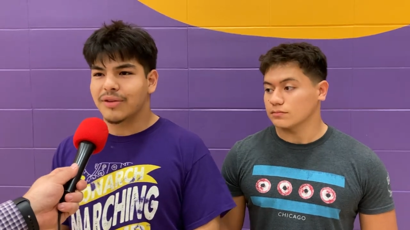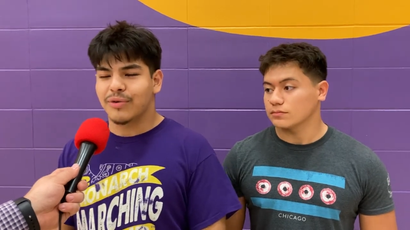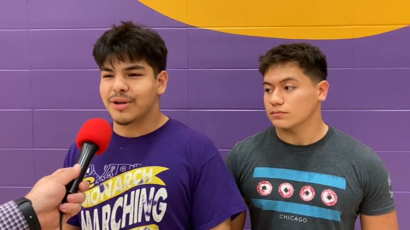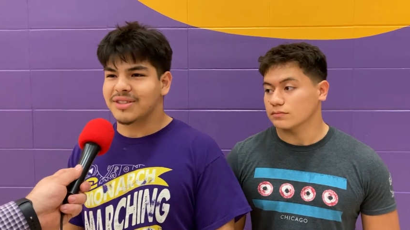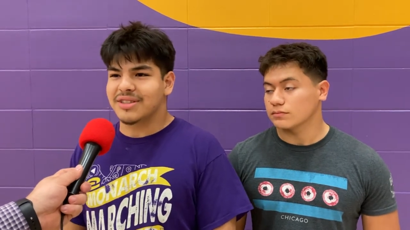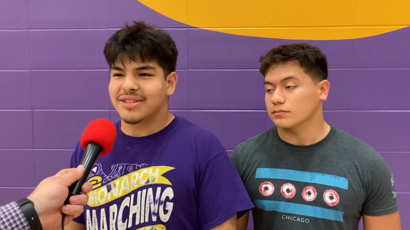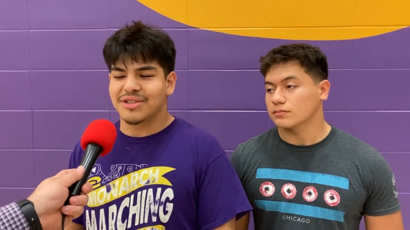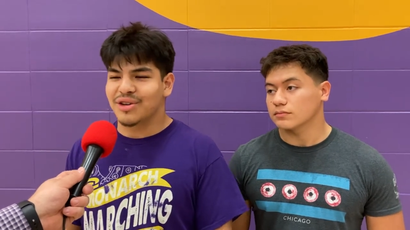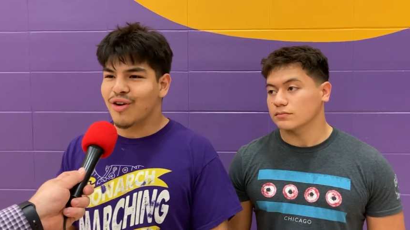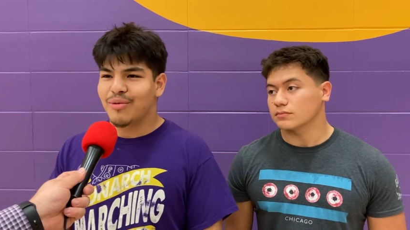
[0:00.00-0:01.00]
Speaker 1: for is just to get to
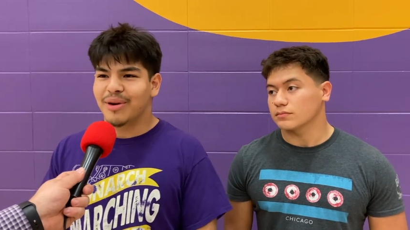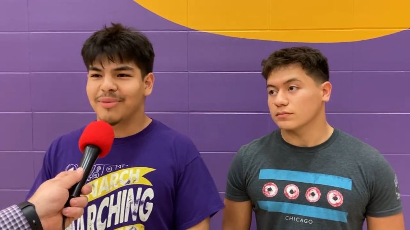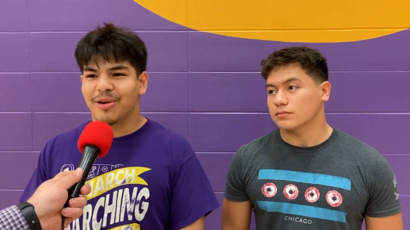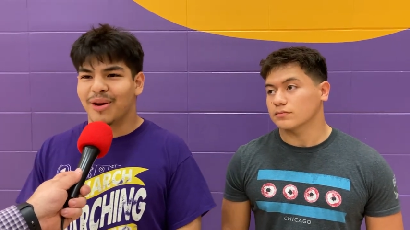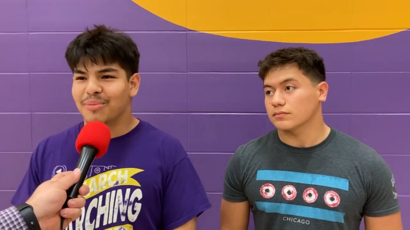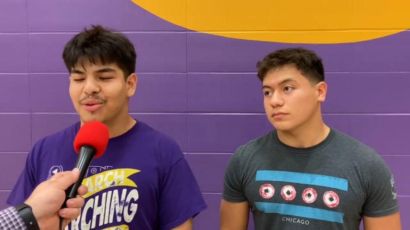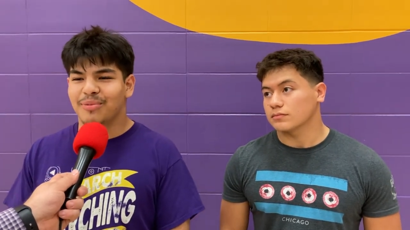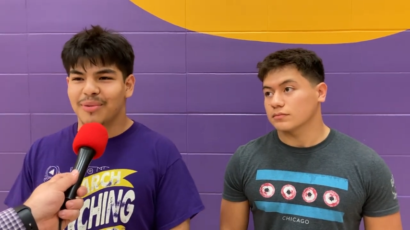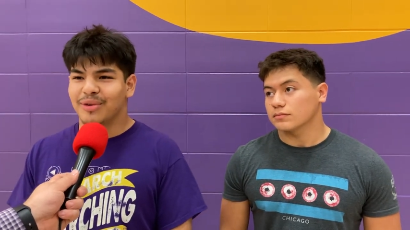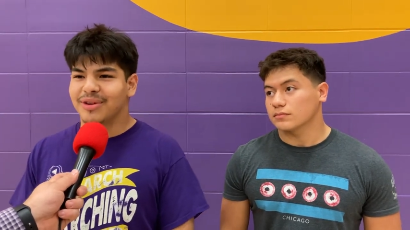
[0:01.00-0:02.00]
know everybody and create more
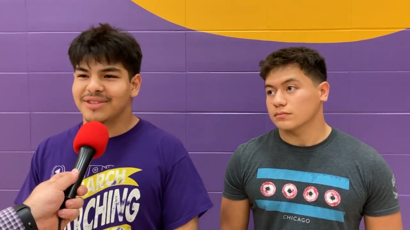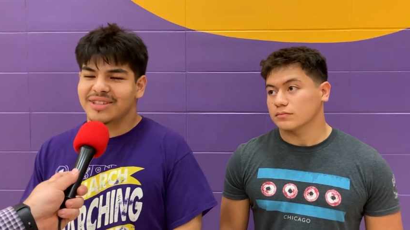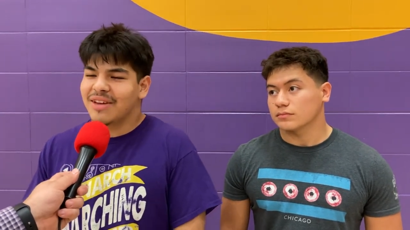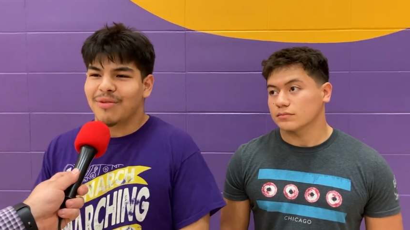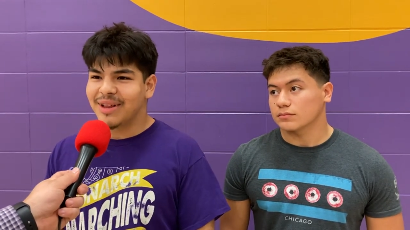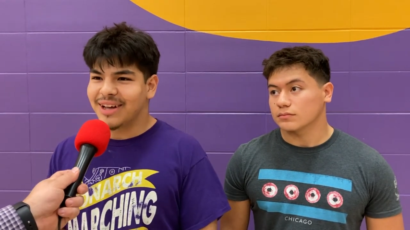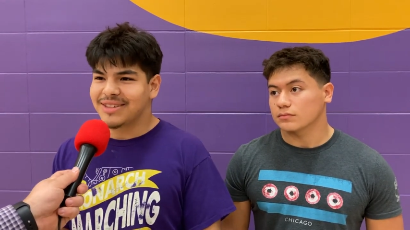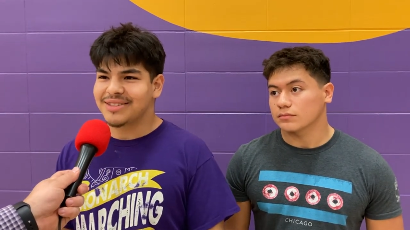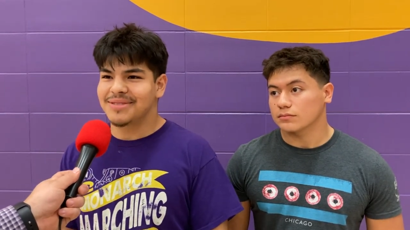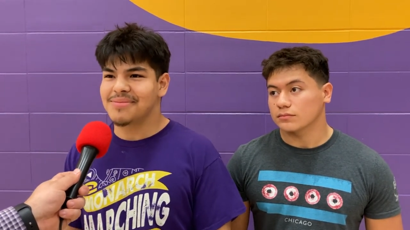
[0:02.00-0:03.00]
memories and just have a
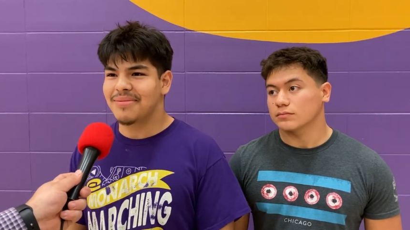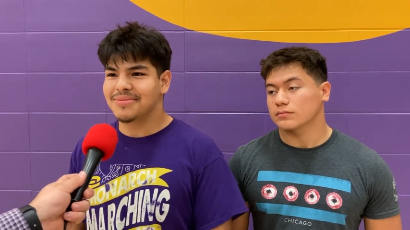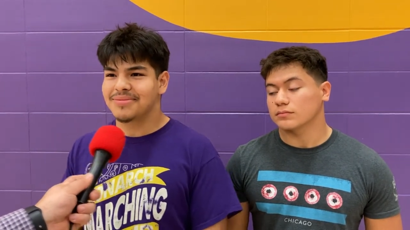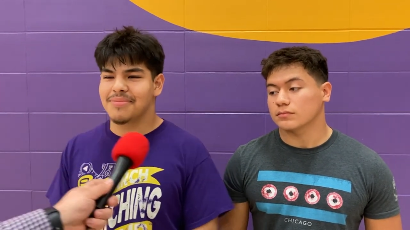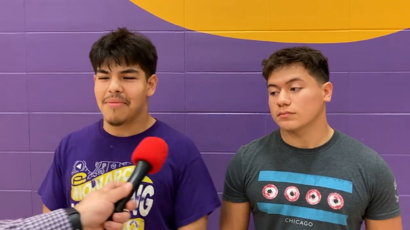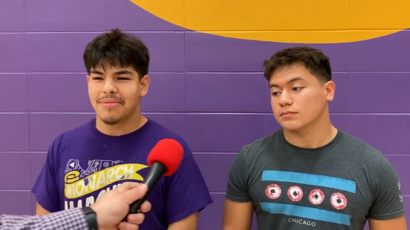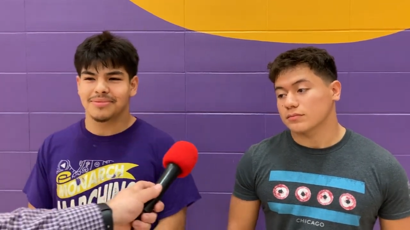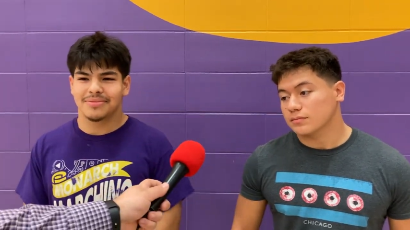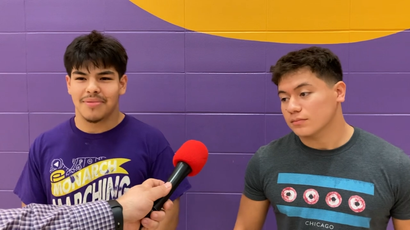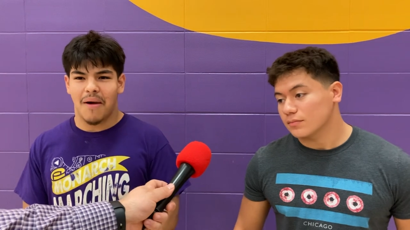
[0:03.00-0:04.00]
blast.
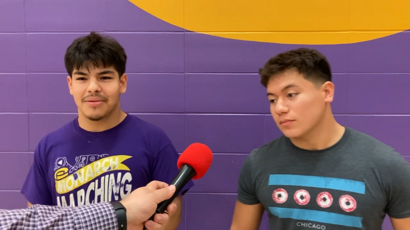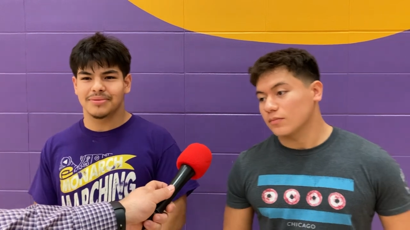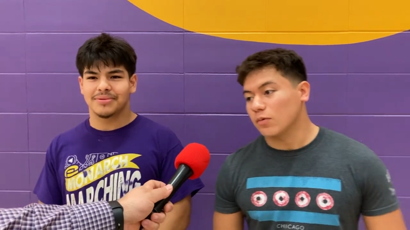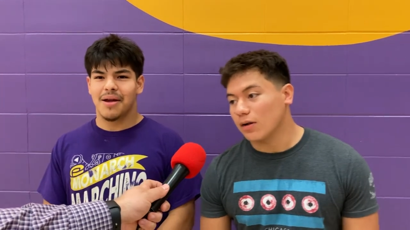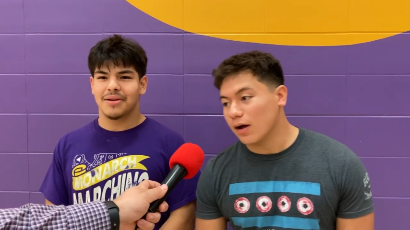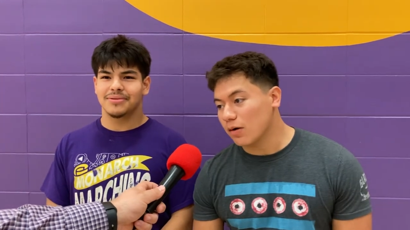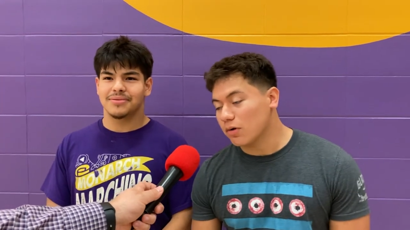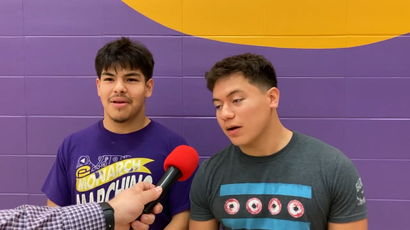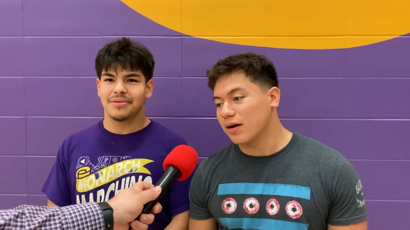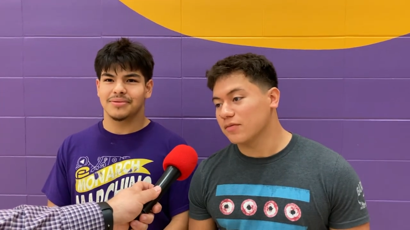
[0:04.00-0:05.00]
Speaker 2: Well, I want to
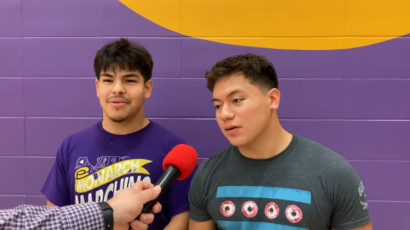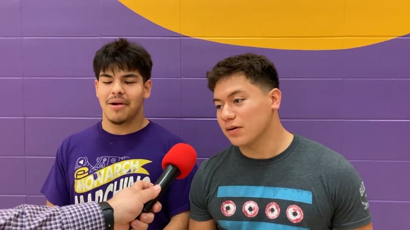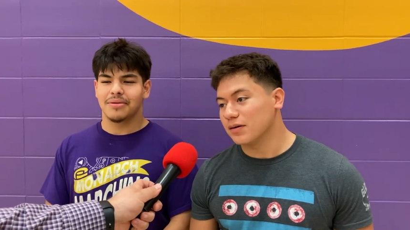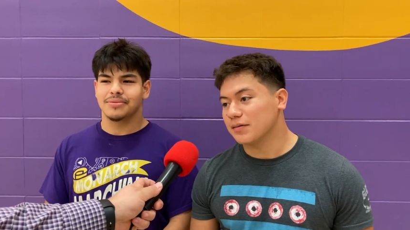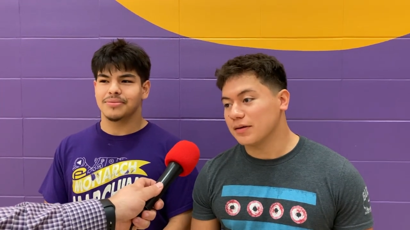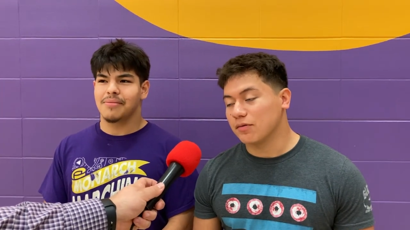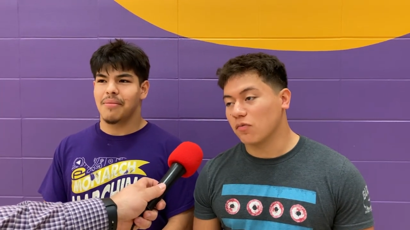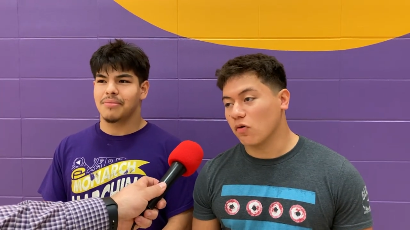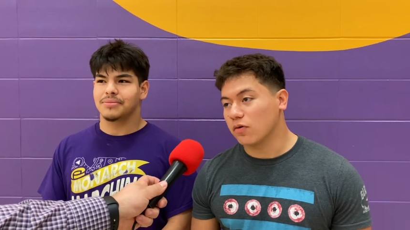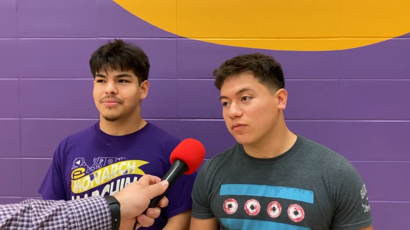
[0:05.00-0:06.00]
have a even
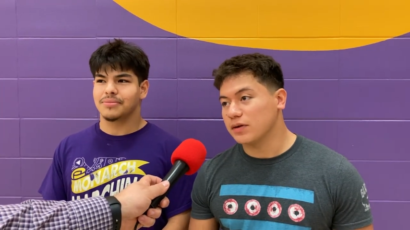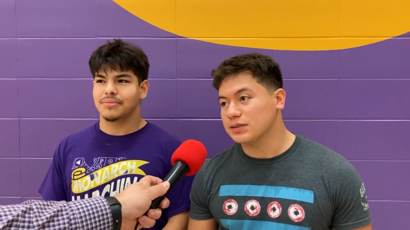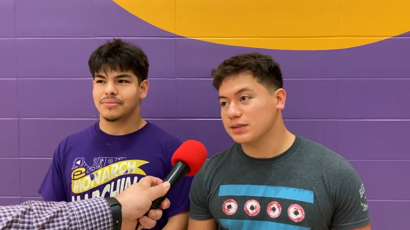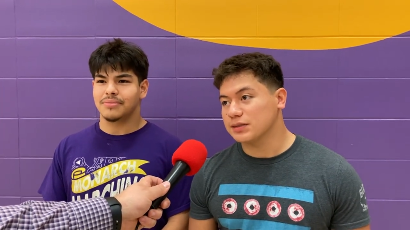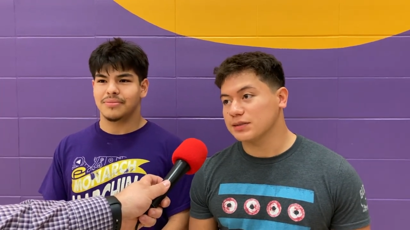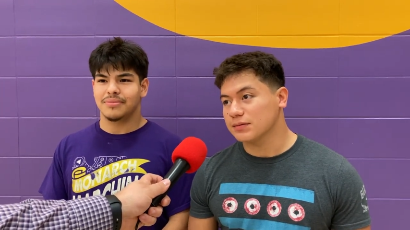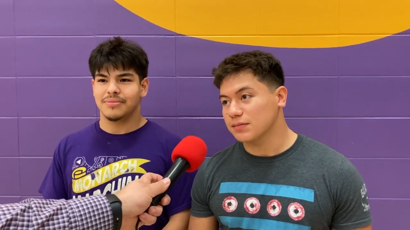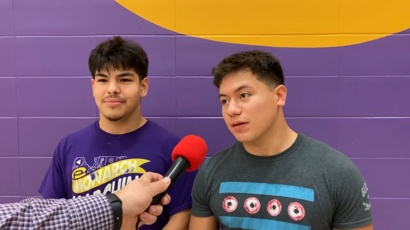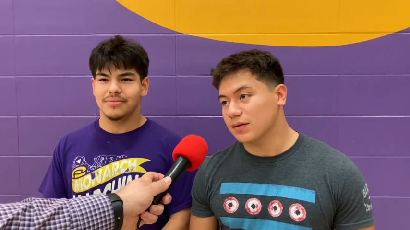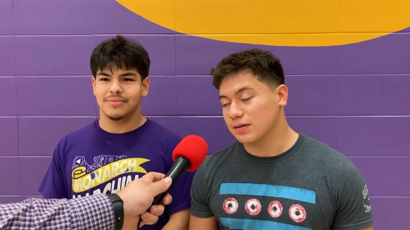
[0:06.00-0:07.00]
more fun season
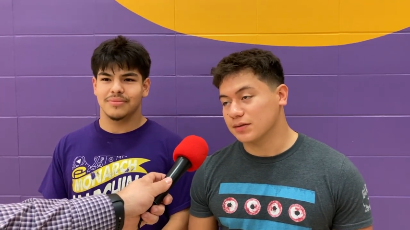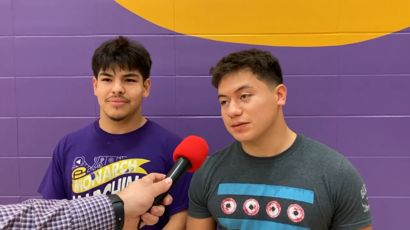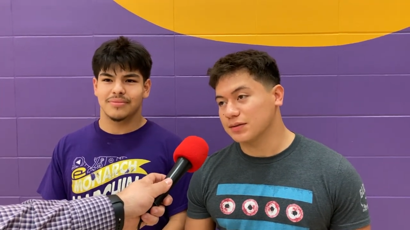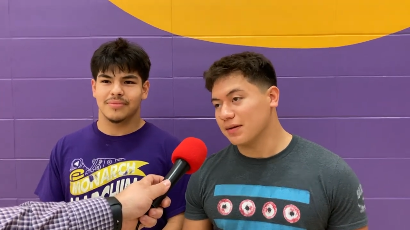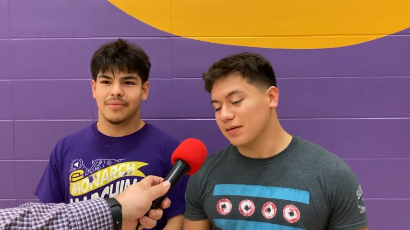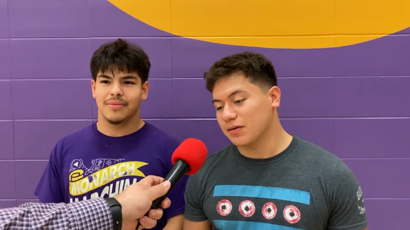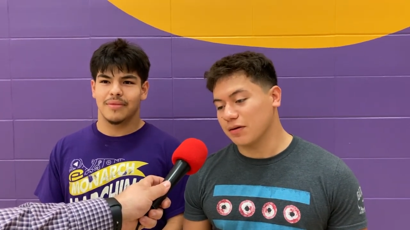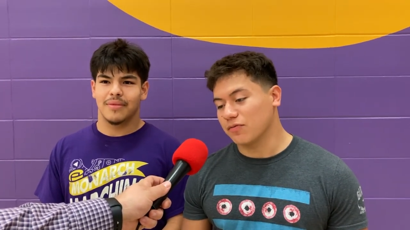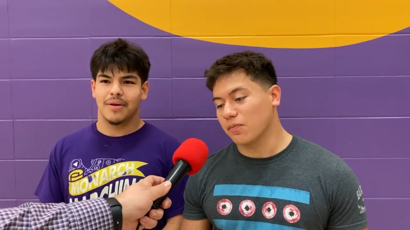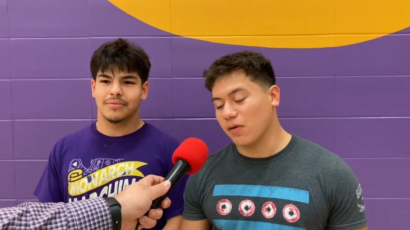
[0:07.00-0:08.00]
because during
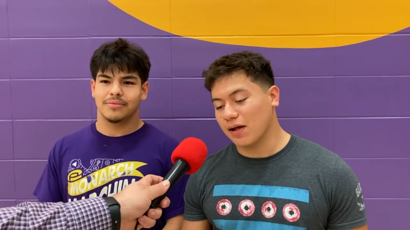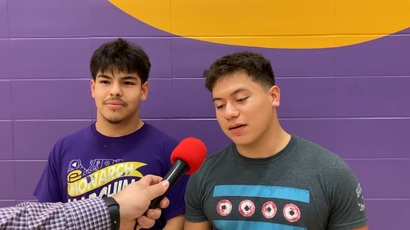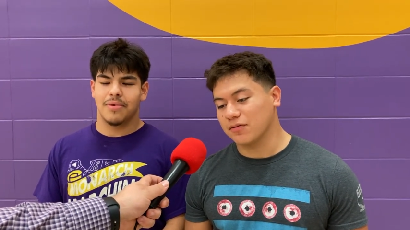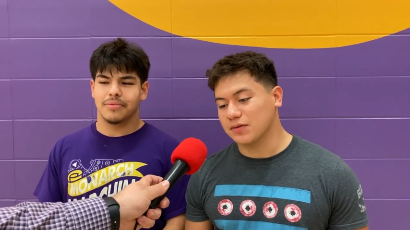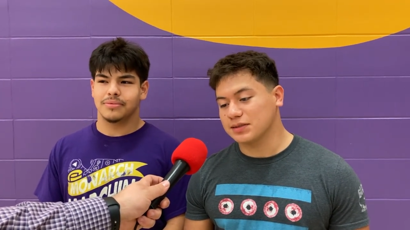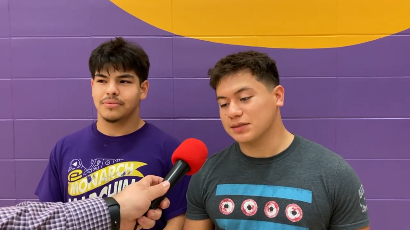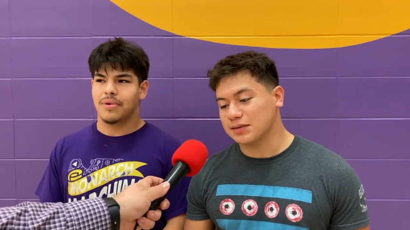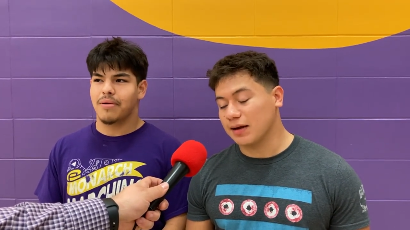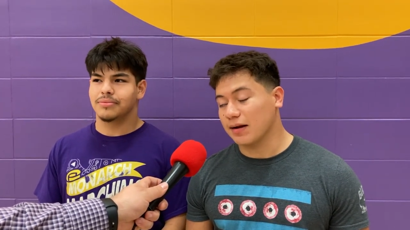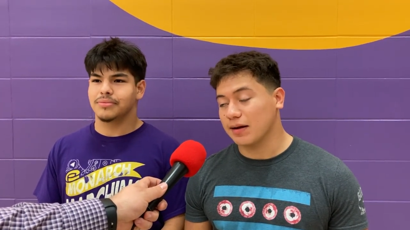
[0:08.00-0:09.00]
football I had a fun season
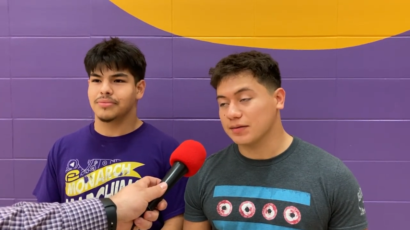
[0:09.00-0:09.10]
and I